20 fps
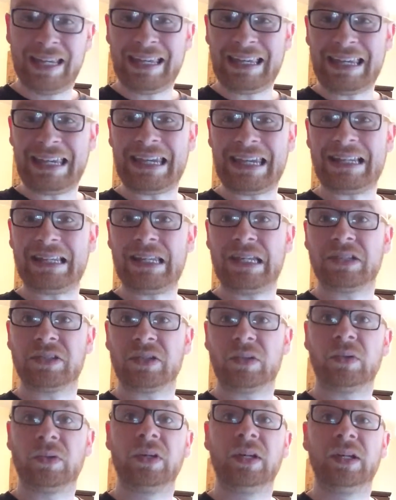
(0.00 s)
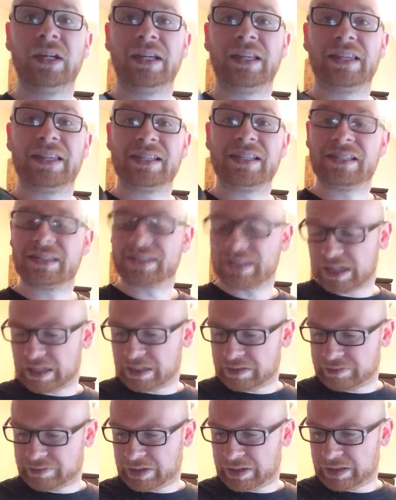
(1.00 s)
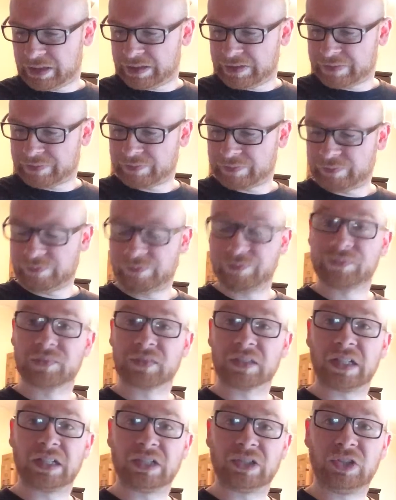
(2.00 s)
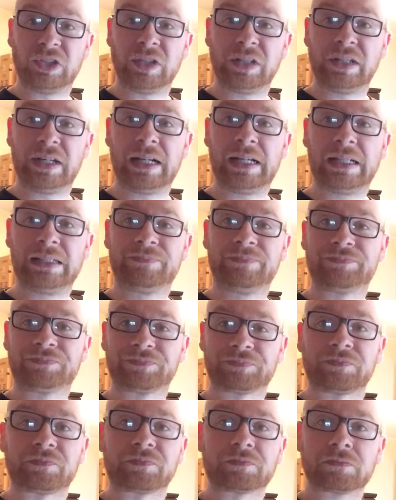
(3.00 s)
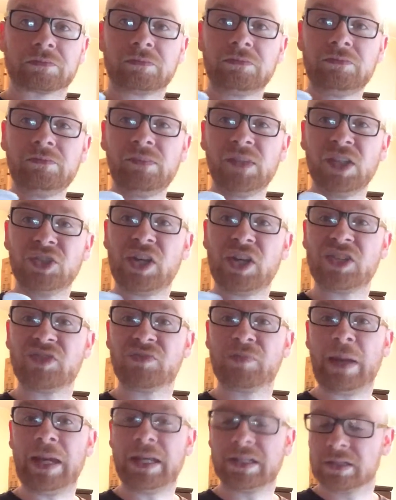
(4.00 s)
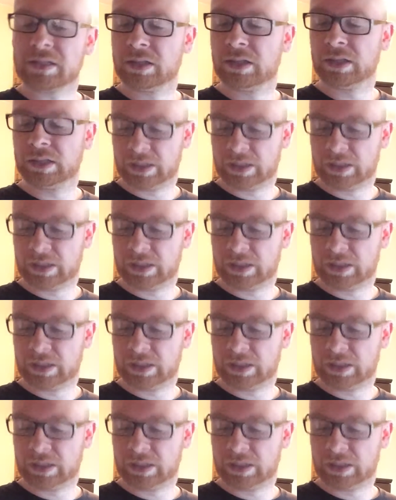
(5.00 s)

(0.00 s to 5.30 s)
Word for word: E and E. So this is kind of a, uh, a good uh, change of pace.